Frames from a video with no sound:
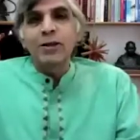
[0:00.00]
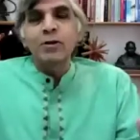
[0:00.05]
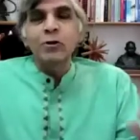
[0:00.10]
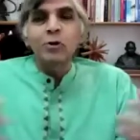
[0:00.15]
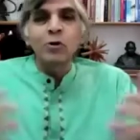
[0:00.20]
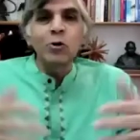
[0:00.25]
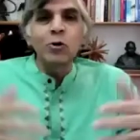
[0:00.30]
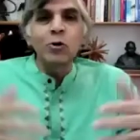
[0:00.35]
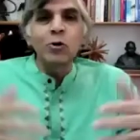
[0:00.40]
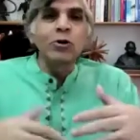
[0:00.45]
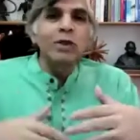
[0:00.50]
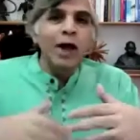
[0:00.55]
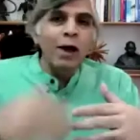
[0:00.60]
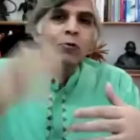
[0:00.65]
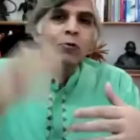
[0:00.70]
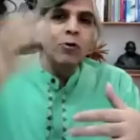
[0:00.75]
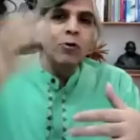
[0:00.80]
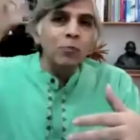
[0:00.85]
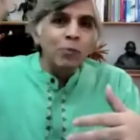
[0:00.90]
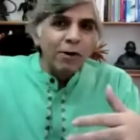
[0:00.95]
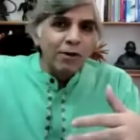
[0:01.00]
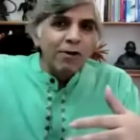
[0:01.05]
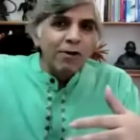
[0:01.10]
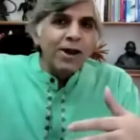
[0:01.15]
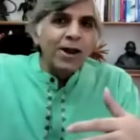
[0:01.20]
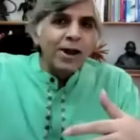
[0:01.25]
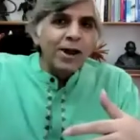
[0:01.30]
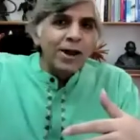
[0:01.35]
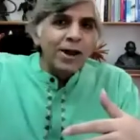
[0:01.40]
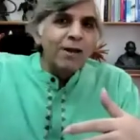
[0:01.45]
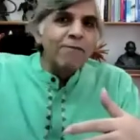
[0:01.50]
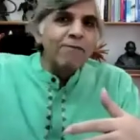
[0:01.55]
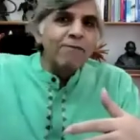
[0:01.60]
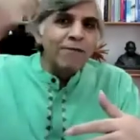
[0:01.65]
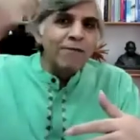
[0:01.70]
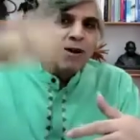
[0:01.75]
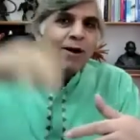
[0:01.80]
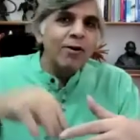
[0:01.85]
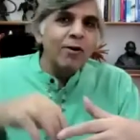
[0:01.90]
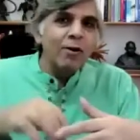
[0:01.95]
So that would be really
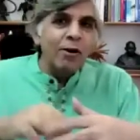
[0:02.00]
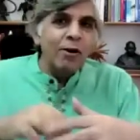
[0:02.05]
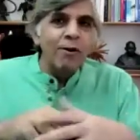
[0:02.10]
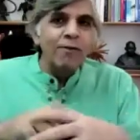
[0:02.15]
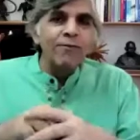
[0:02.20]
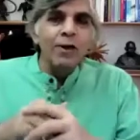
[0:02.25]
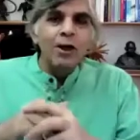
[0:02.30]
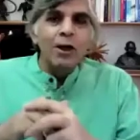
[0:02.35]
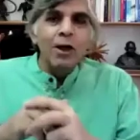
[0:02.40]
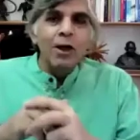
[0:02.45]
far off,